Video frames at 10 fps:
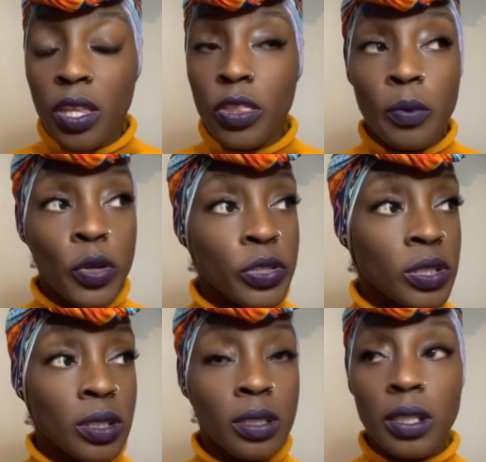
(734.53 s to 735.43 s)
The more you're going
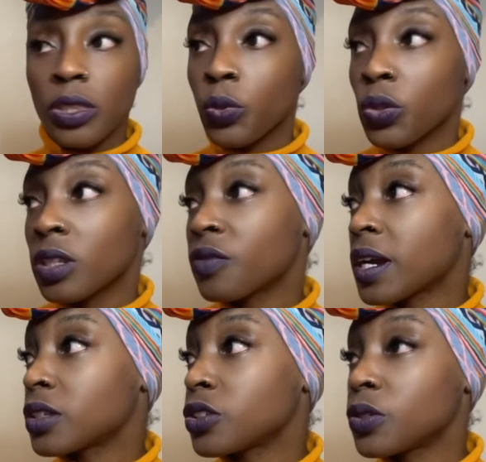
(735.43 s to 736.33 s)
to look at the world
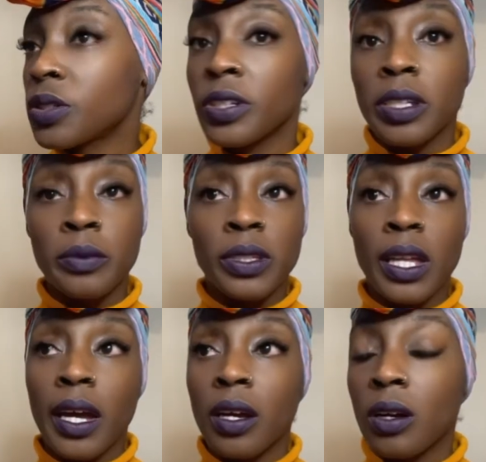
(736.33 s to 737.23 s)
around you and you're going to be
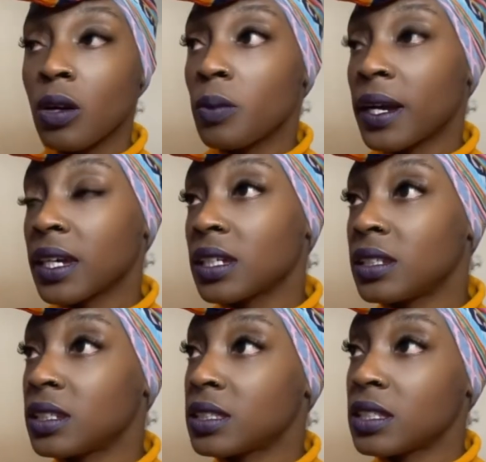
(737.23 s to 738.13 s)
like, oh my
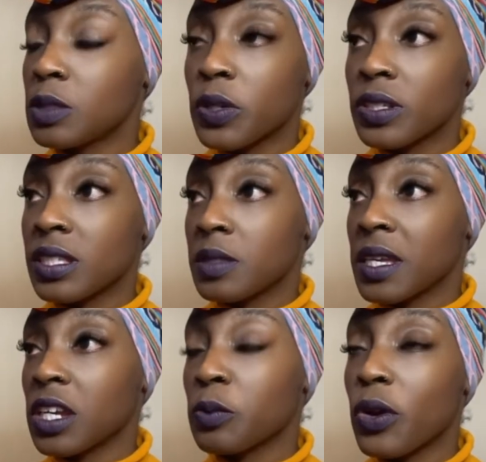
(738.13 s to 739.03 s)
goodness, this person's
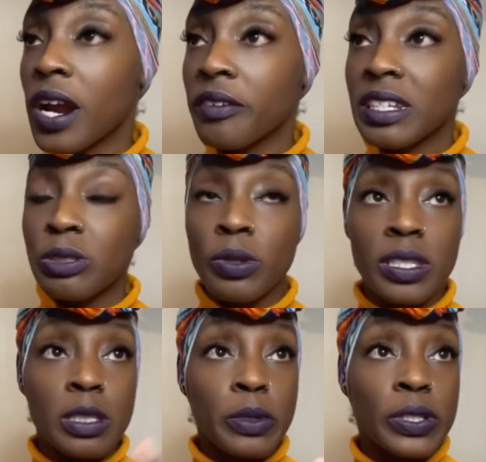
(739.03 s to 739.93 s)
making progress or
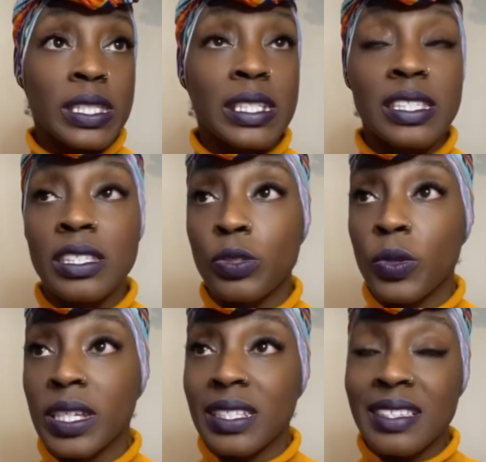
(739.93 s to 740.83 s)
this person is
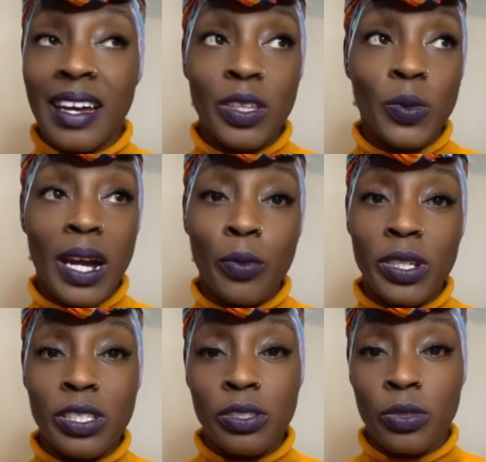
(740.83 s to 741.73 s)
doing exactly what I
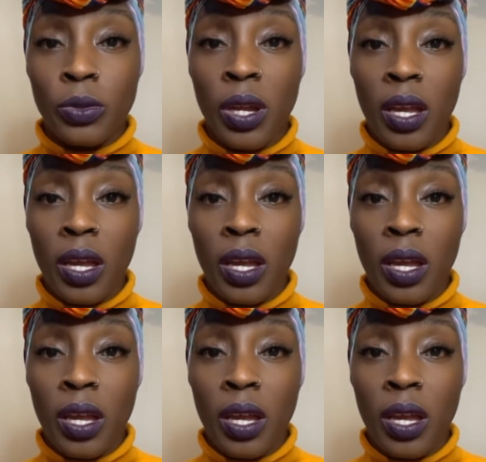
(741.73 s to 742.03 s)
wanted to do.